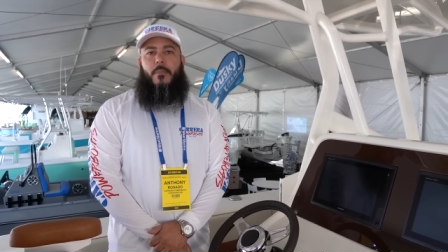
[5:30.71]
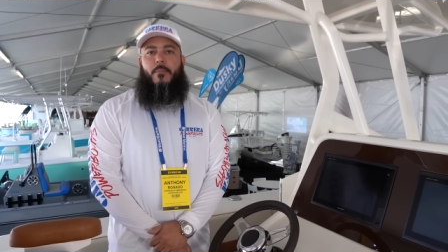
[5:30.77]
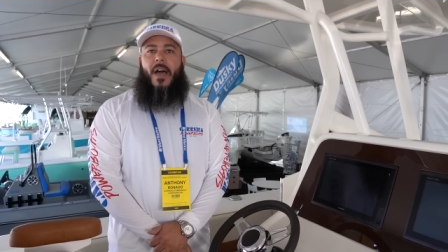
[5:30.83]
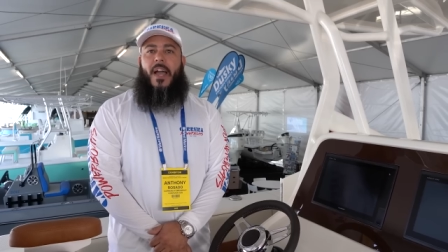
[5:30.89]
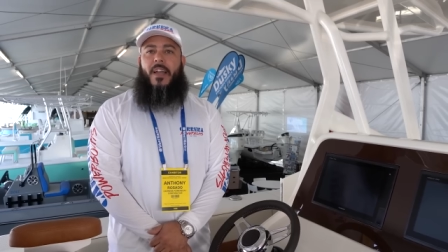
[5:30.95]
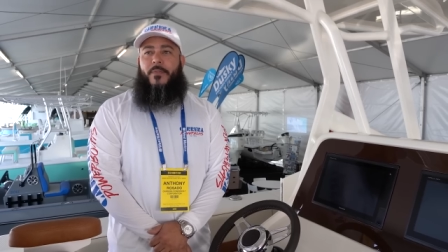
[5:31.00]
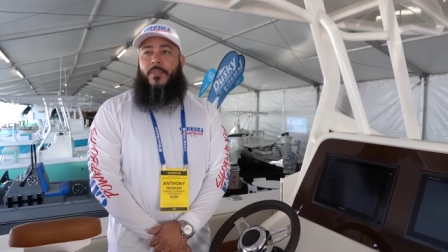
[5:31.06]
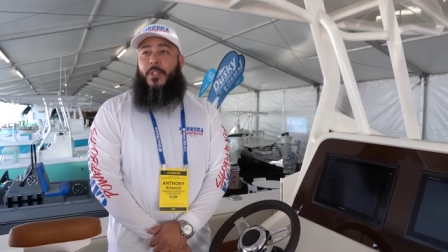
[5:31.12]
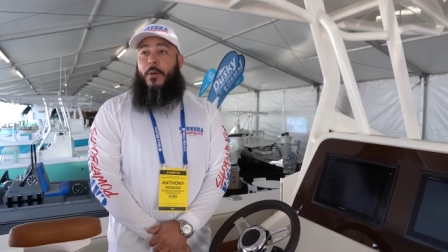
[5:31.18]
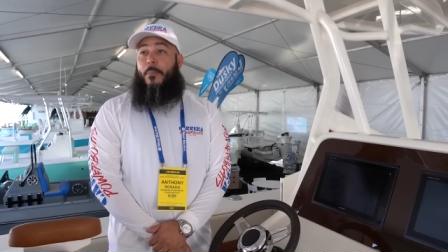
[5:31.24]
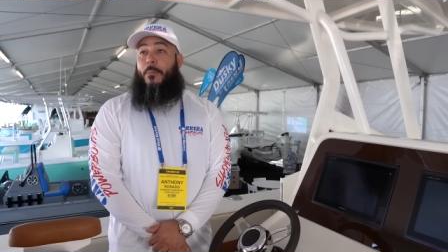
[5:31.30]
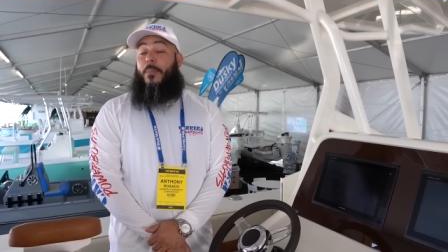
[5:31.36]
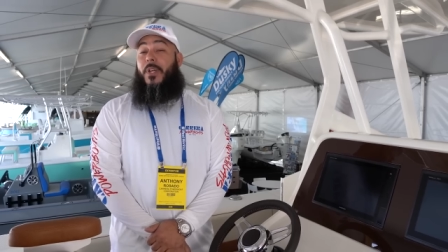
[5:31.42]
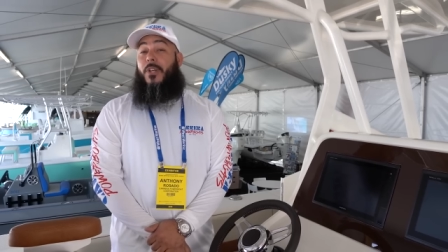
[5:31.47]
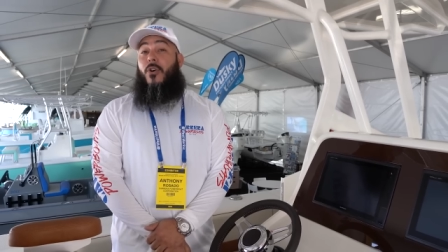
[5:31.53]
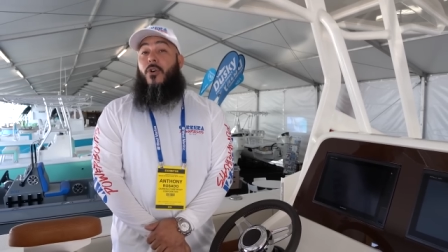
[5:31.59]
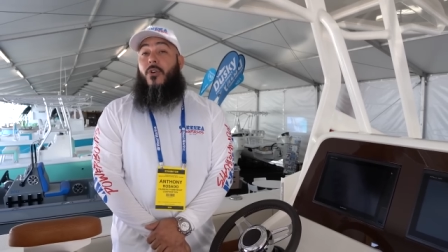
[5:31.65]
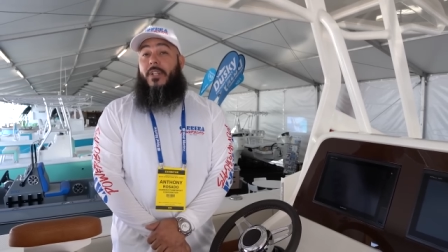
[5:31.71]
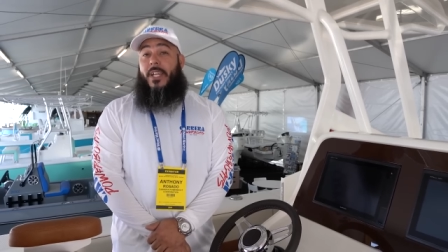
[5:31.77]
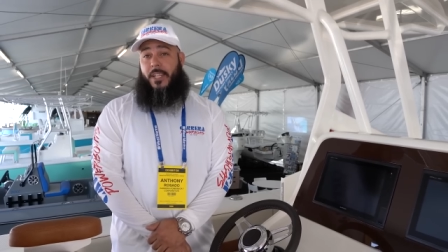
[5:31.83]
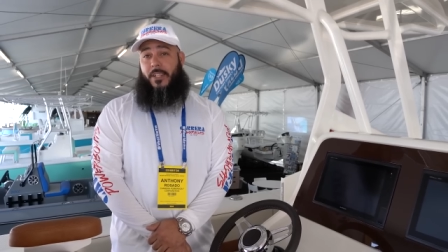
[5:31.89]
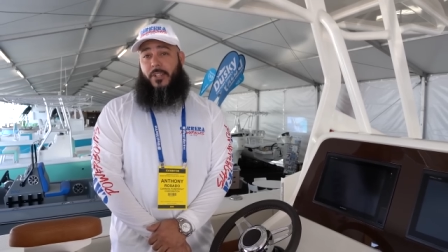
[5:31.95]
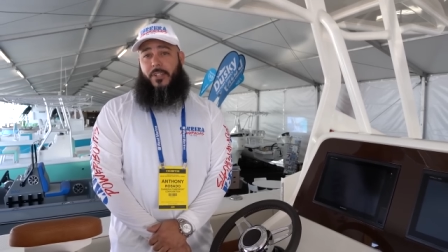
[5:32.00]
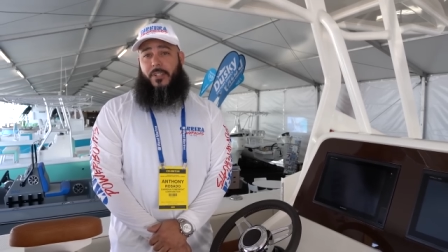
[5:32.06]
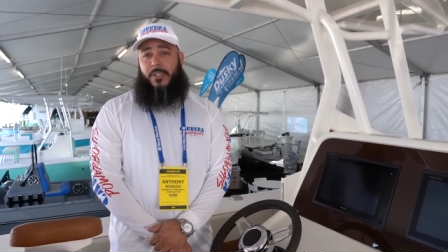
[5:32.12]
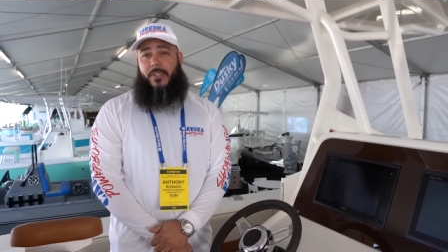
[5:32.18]
back from the Picon
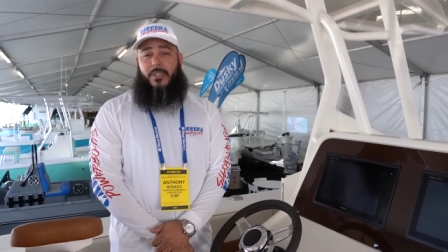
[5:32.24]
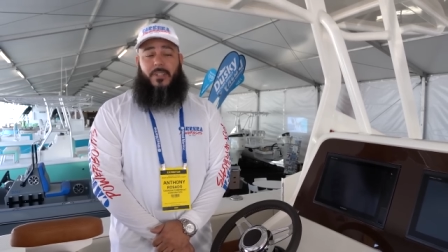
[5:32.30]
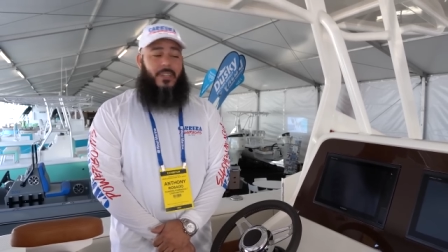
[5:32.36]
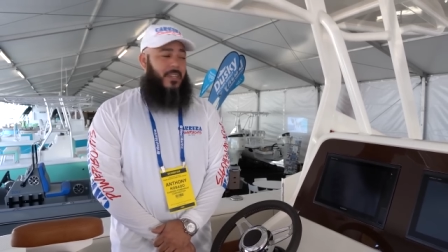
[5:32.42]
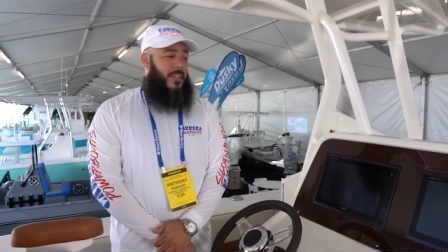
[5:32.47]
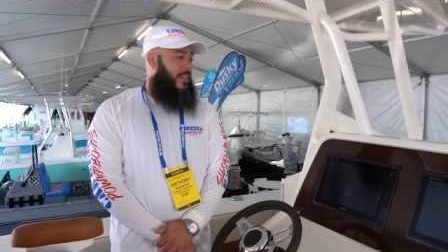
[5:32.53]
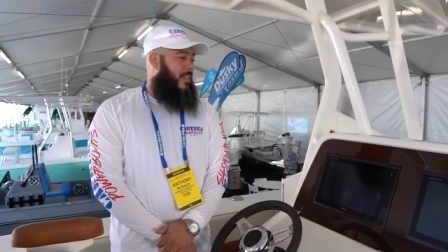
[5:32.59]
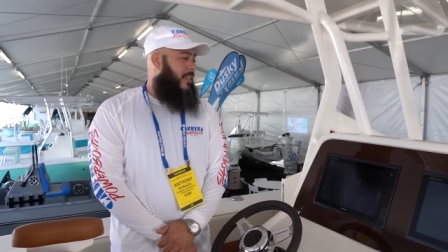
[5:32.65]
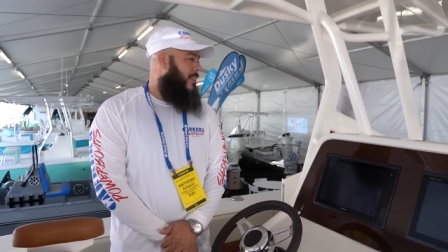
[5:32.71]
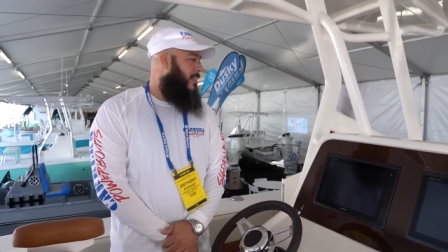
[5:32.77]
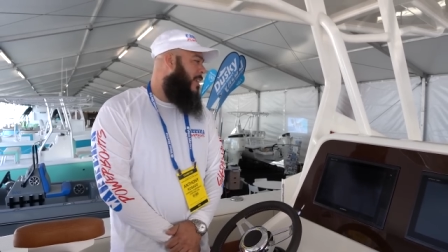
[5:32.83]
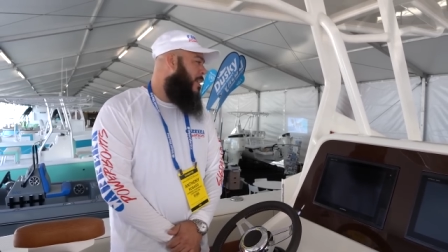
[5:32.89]
ages.